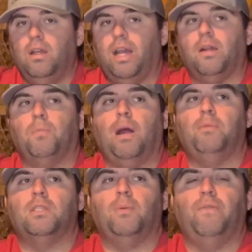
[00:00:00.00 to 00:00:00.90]
I could probably
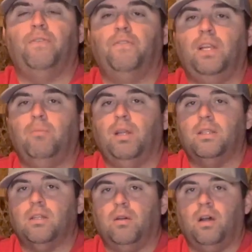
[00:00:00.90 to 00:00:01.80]
spend 15
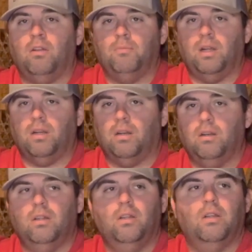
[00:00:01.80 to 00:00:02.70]
minutes in Altmar. I
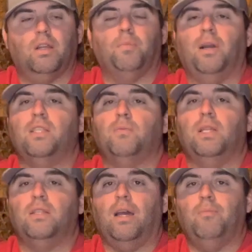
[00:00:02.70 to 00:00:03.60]
could probably
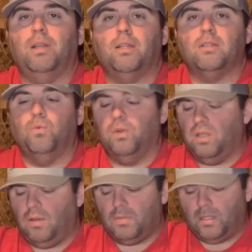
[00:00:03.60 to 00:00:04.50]
spend 10 minutes in
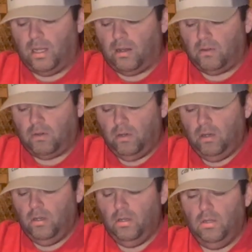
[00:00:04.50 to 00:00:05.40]
Williamstown,
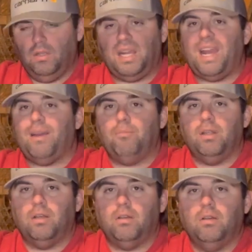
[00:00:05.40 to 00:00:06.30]

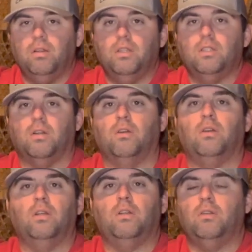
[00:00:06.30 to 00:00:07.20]
Camden,
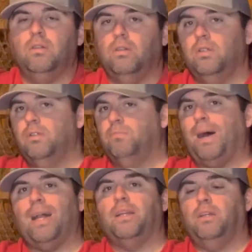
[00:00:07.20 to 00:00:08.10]
Turin,
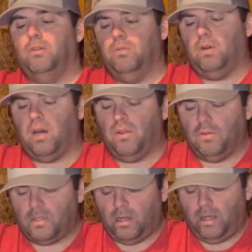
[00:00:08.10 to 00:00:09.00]
Montague, all
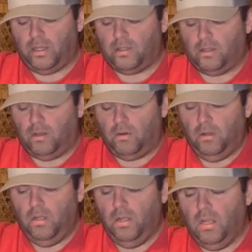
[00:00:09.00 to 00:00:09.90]
those areas. So
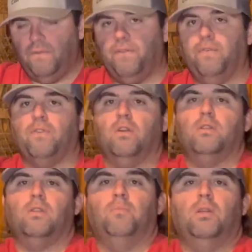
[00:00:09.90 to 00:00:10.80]
if there's
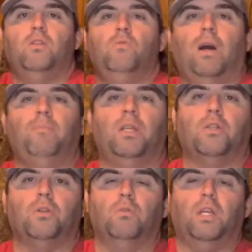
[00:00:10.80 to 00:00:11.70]
something you want me to
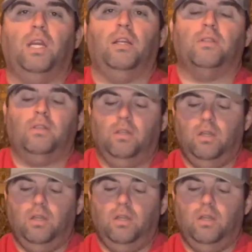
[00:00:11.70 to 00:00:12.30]
showcase,